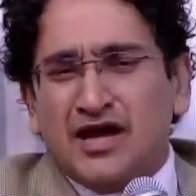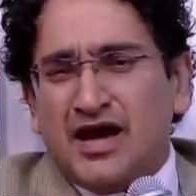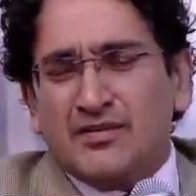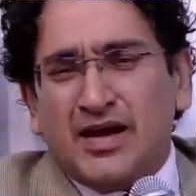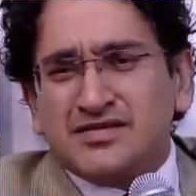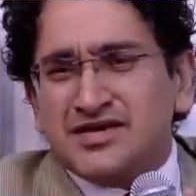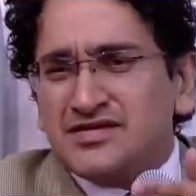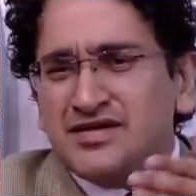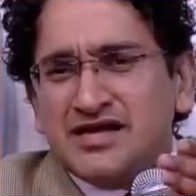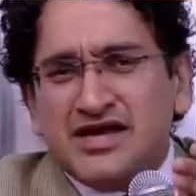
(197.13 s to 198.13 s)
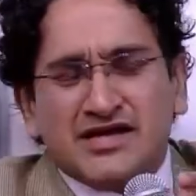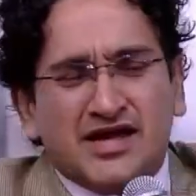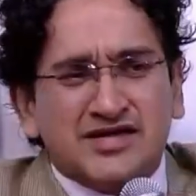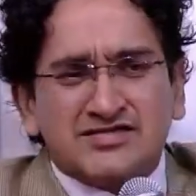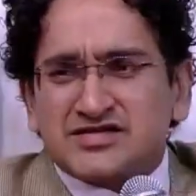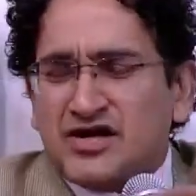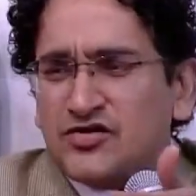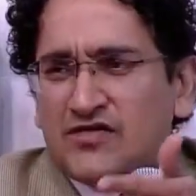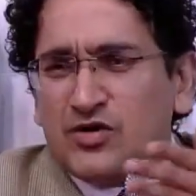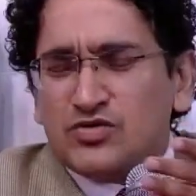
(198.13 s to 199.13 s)
I think the data is kind
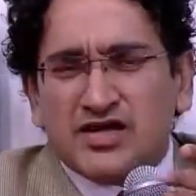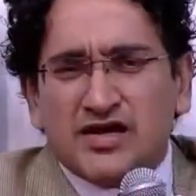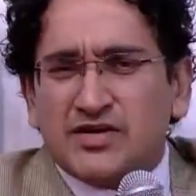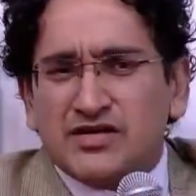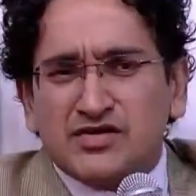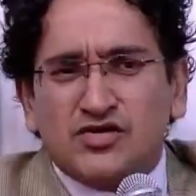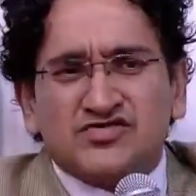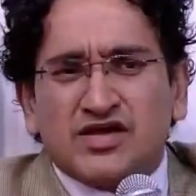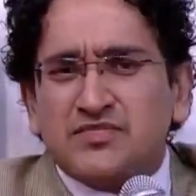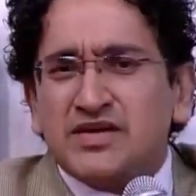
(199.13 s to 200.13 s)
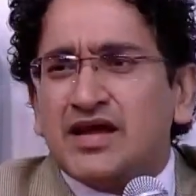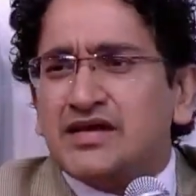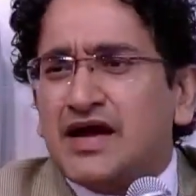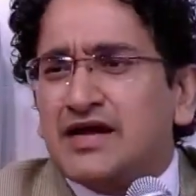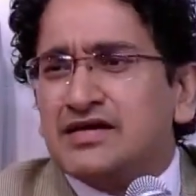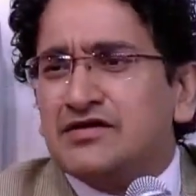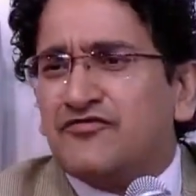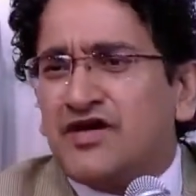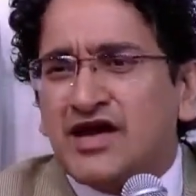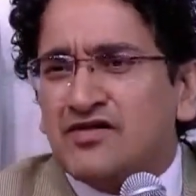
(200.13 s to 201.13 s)
of out there, but something like
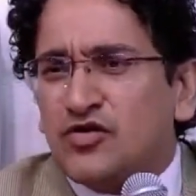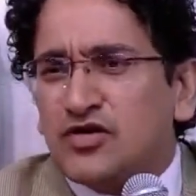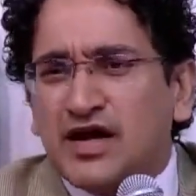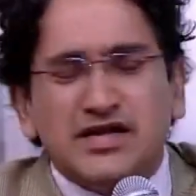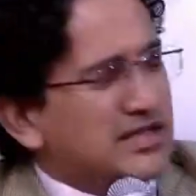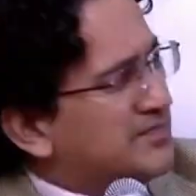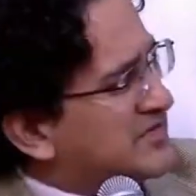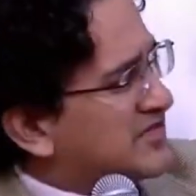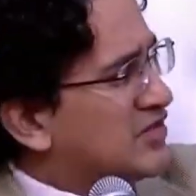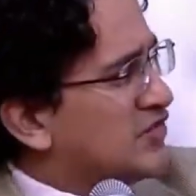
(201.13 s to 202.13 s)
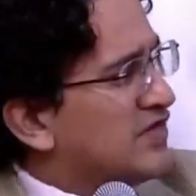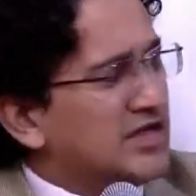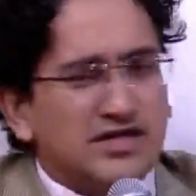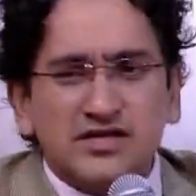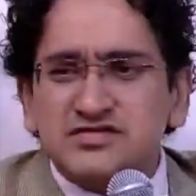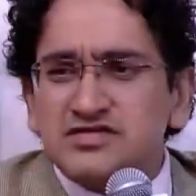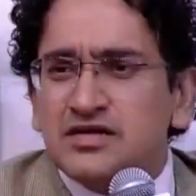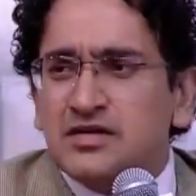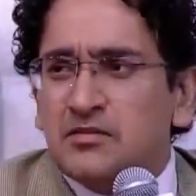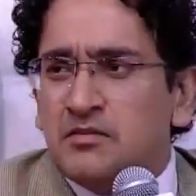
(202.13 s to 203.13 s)
95 or 90% of Indians
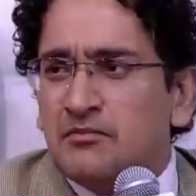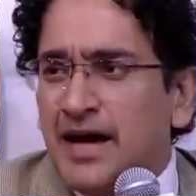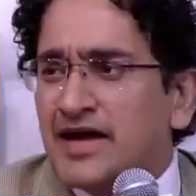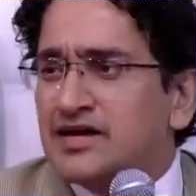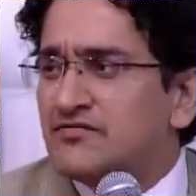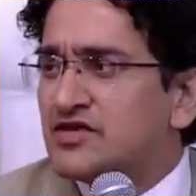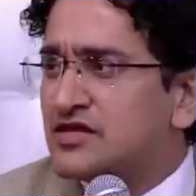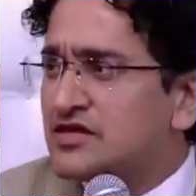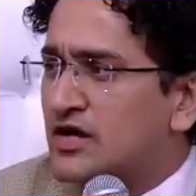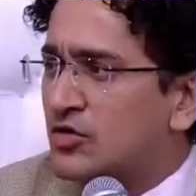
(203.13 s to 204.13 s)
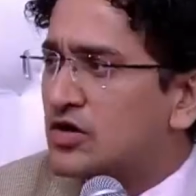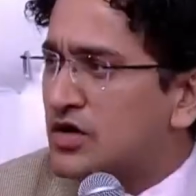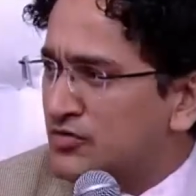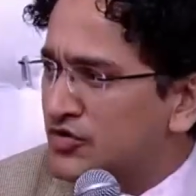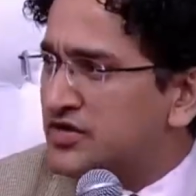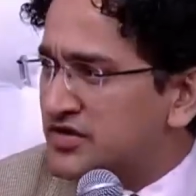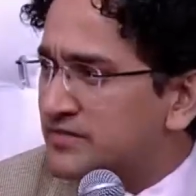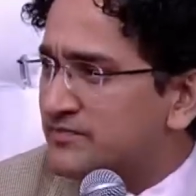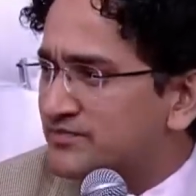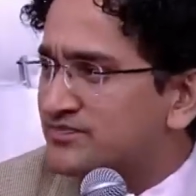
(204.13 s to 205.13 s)
marry within their own community,
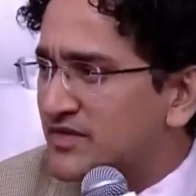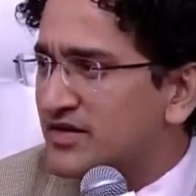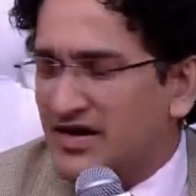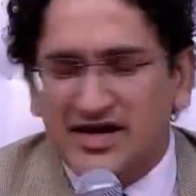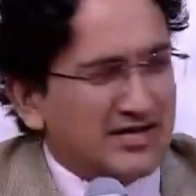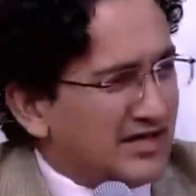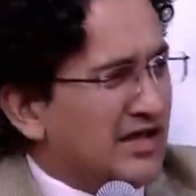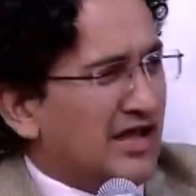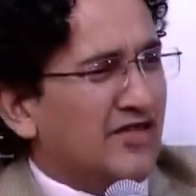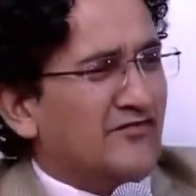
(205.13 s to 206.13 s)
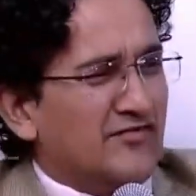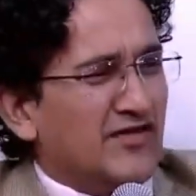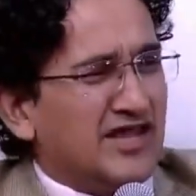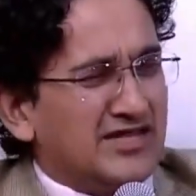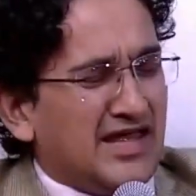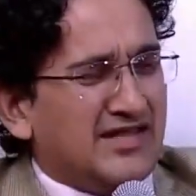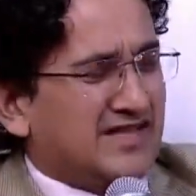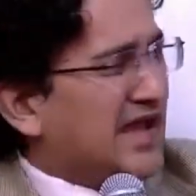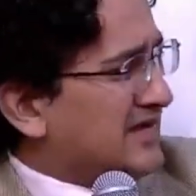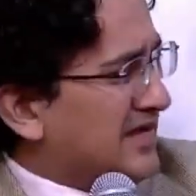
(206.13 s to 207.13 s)
right? I forget the
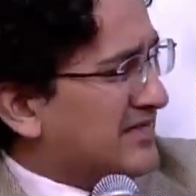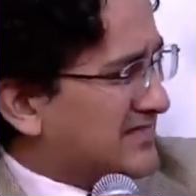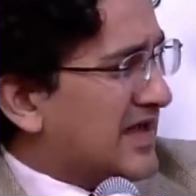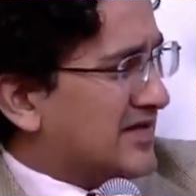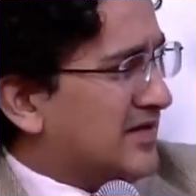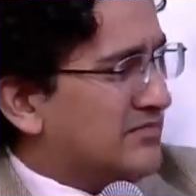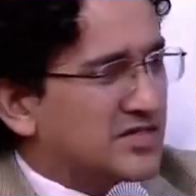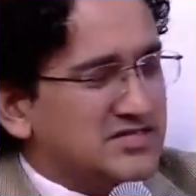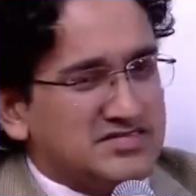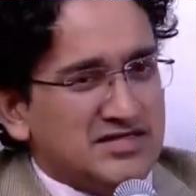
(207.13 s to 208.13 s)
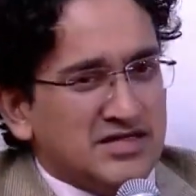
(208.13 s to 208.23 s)
exact numbers.